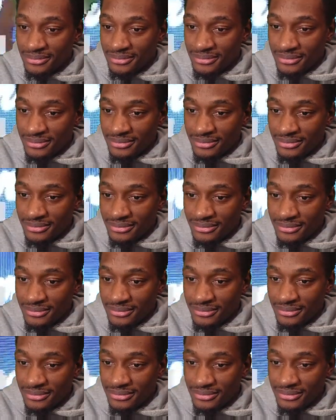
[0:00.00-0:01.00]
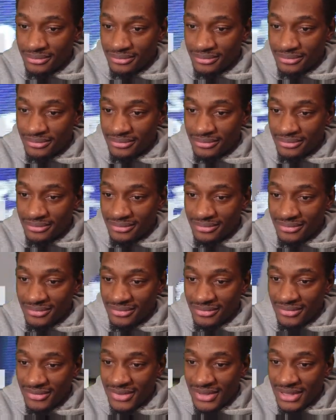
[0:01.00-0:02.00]

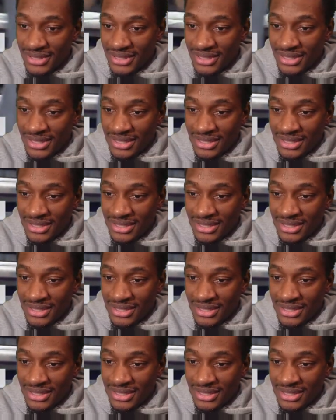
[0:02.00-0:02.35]
(silence)